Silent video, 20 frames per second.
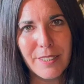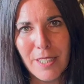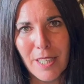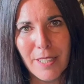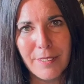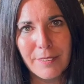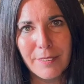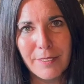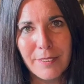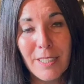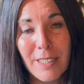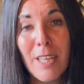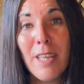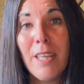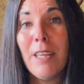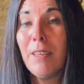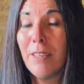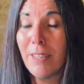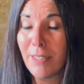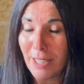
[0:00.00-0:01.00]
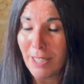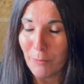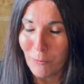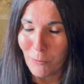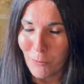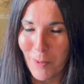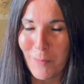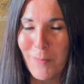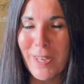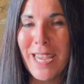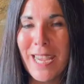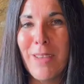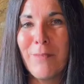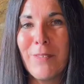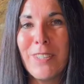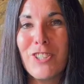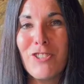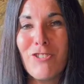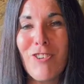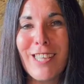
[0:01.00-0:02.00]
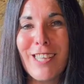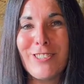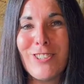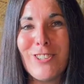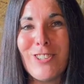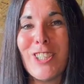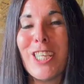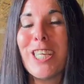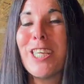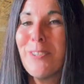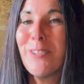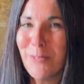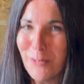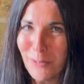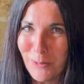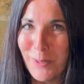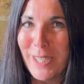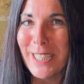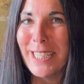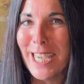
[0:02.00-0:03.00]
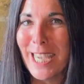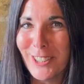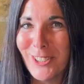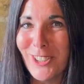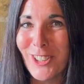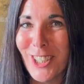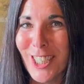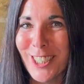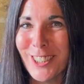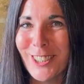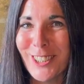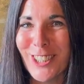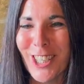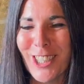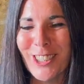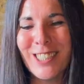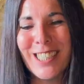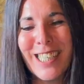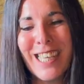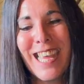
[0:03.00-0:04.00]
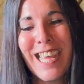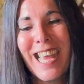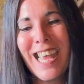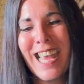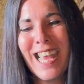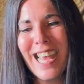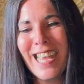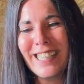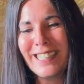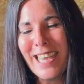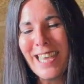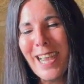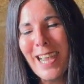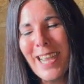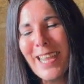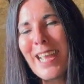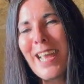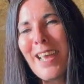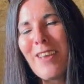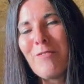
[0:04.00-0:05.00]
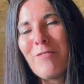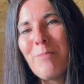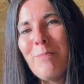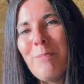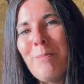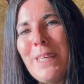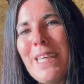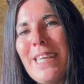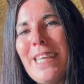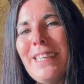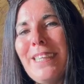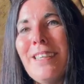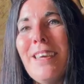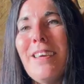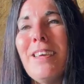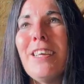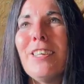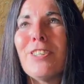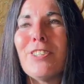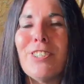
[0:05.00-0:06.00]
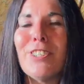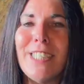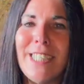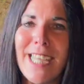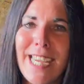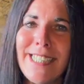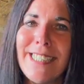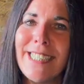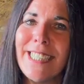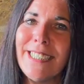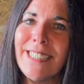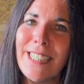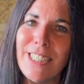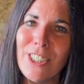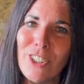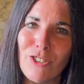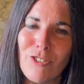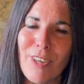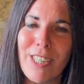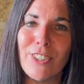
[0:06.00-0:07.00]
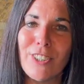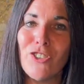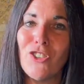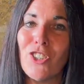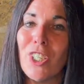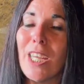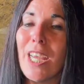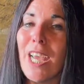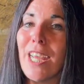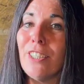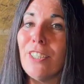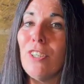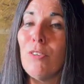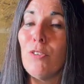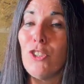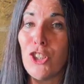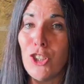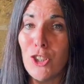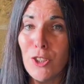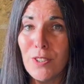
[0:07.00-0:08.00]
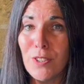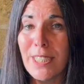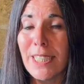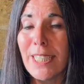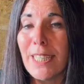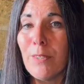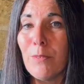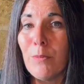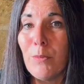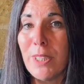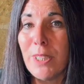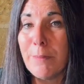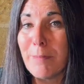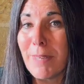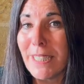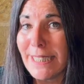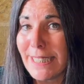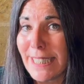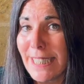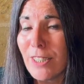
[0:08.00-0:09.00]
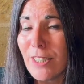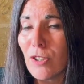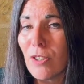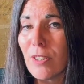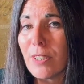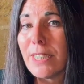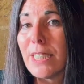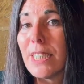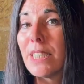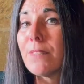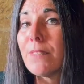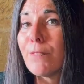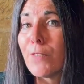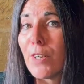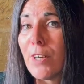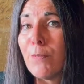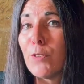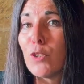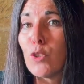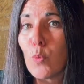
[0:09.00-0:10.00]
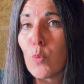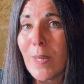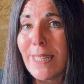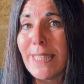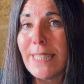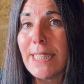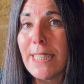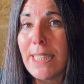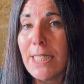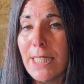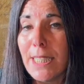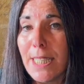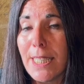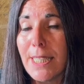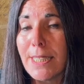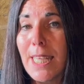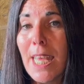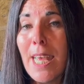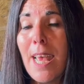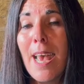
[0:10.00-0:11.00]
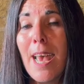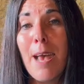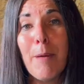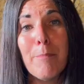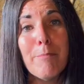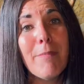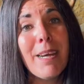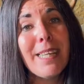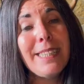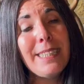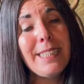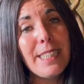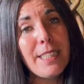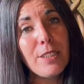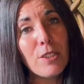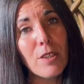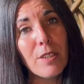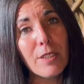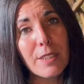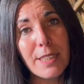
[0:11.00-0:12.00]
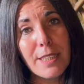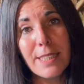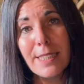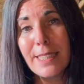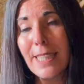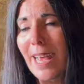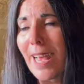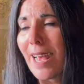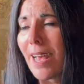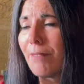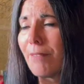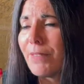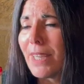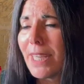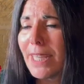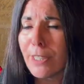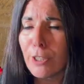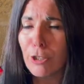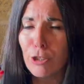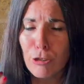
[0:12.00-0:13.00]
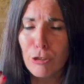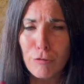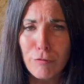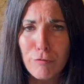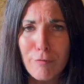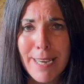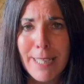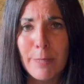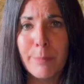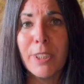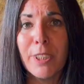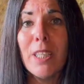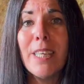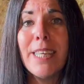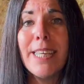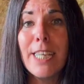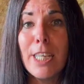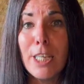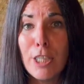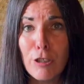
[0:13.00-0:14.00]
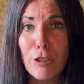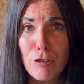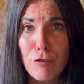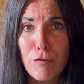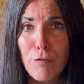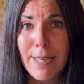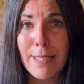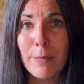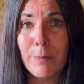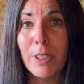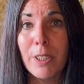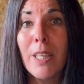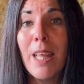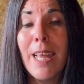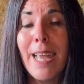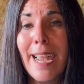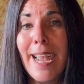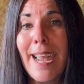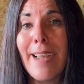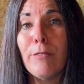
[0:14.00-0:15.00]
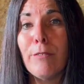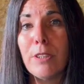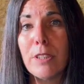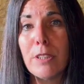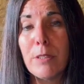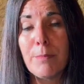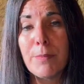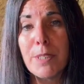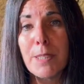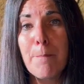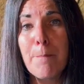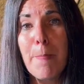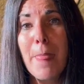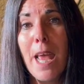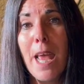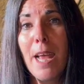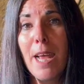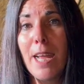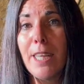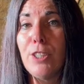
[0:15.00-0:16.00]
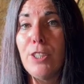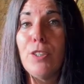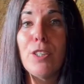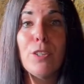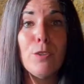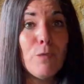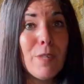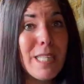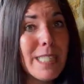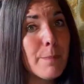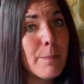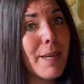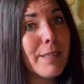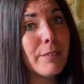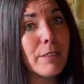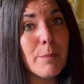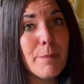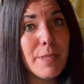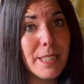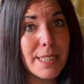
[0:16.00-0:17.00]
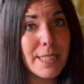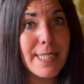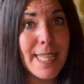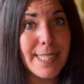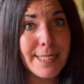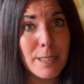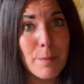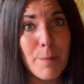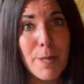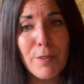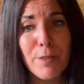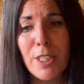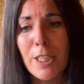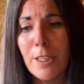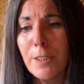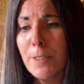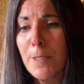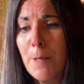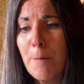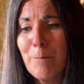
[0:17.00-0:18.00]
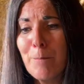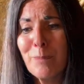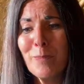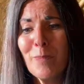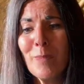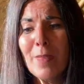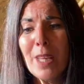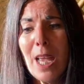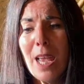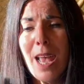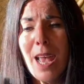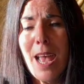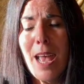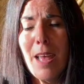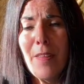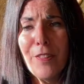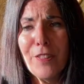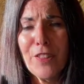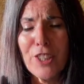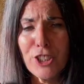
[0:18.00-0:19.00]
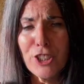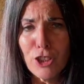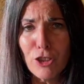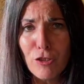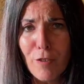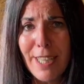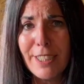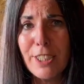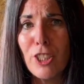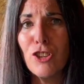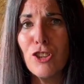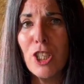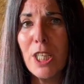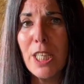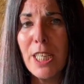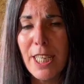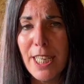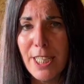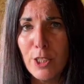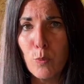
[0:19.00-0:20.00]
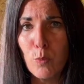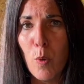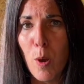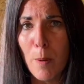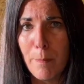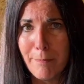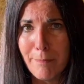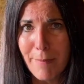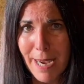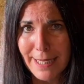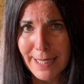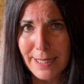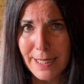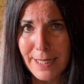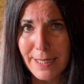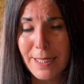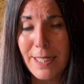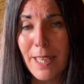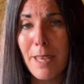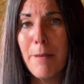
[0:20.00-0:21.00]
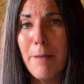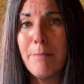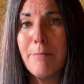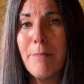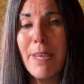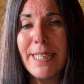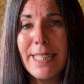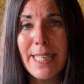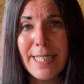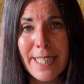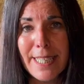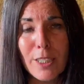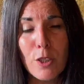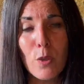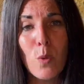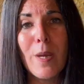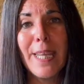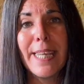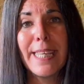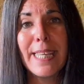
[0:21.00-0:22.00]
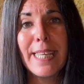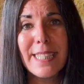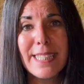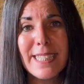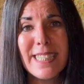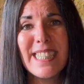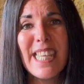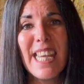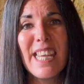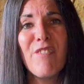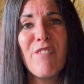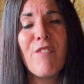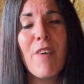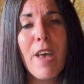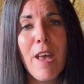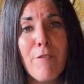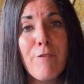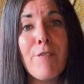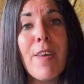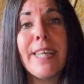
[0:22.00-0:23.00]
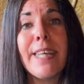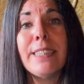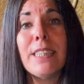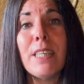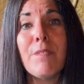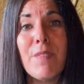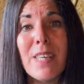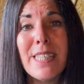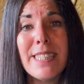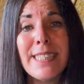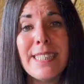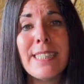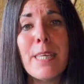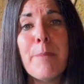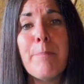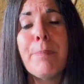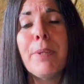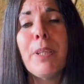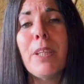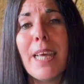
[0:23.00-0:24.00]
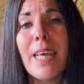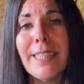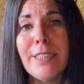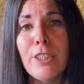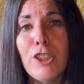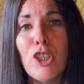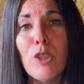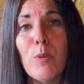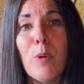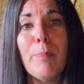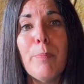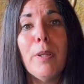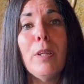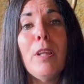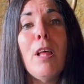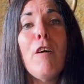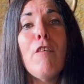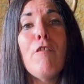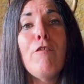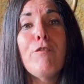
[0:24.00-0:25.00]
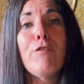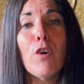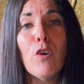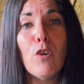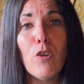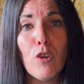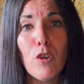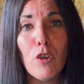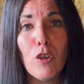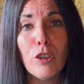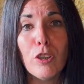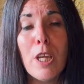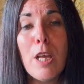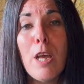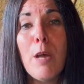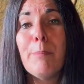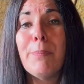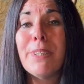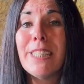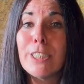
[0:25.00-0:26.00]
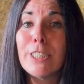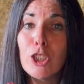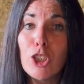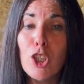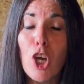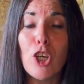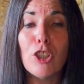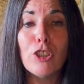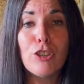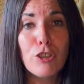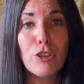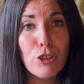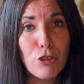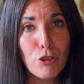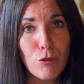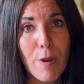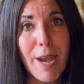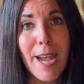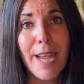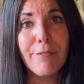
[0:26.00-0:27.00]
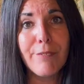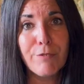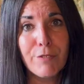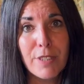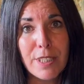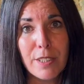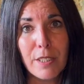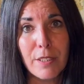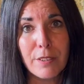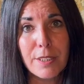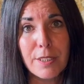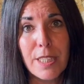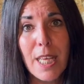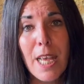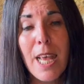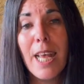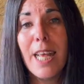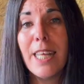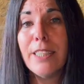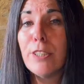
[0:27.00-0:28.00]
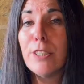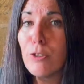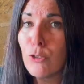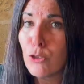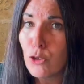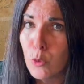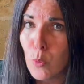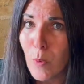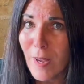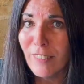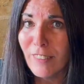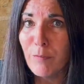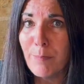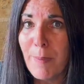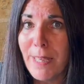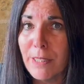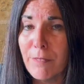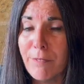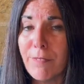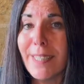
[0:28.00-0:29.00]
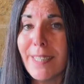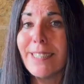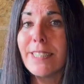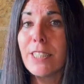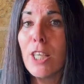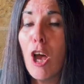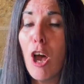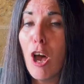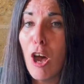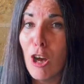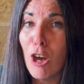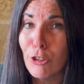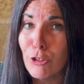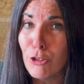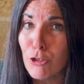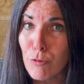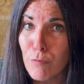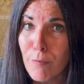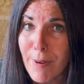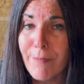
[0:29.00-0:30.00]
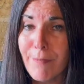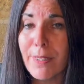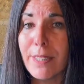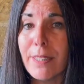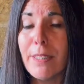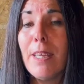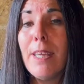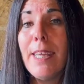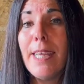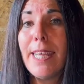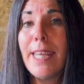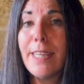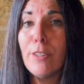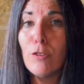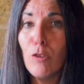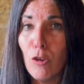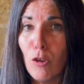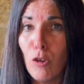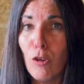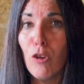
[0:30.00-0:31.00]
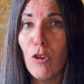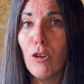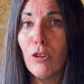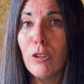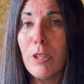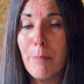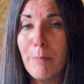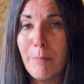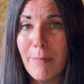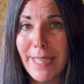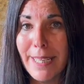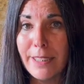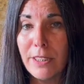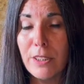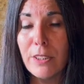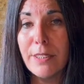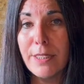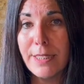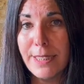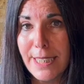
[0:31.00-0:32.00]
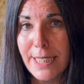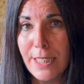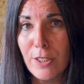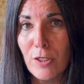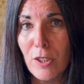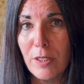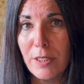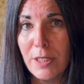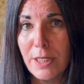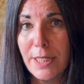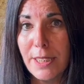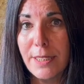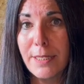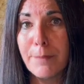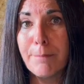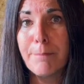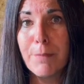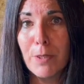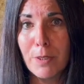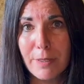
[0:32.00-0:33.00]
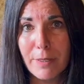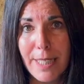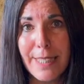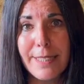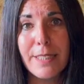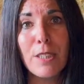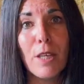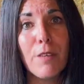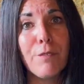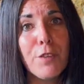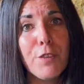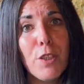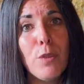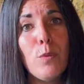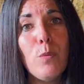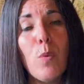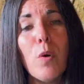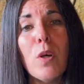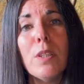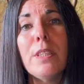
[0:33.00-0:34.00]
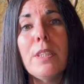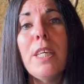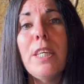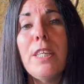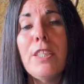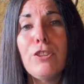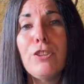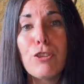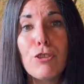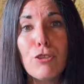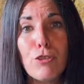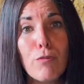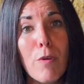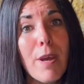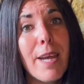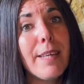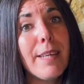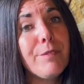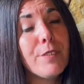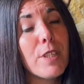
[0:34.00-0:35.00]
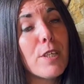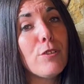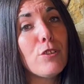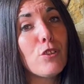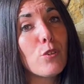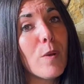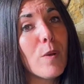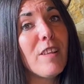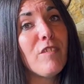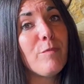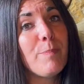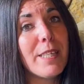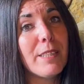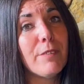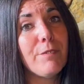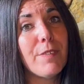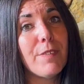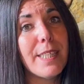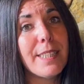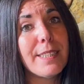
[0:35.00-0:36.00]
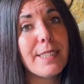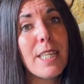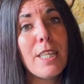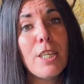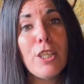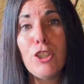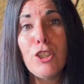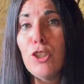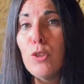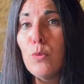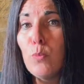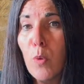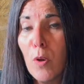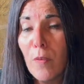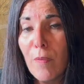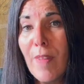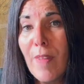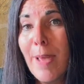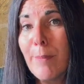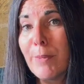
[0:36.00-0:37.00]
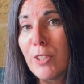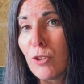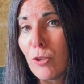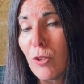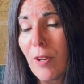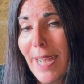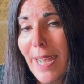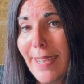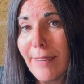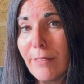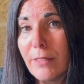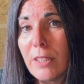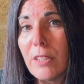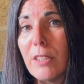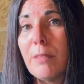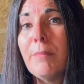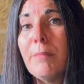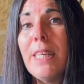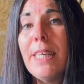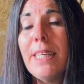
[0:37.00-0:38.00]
done. When we have a strategy, we get shit done. And I have been creating this strategy and using it with my detoxes for over 20 years. And my detoxes have incredible, incredible outcomes. And you can read about them in the testimonials. The strategy is what matters, making it quick, safe, effective, simple, and doable for all. But it's got to drive results. And those 12 benefits are driven in all my gut detoxes. All right. So if you want to drive those 12 benefits, you want them as your outcome,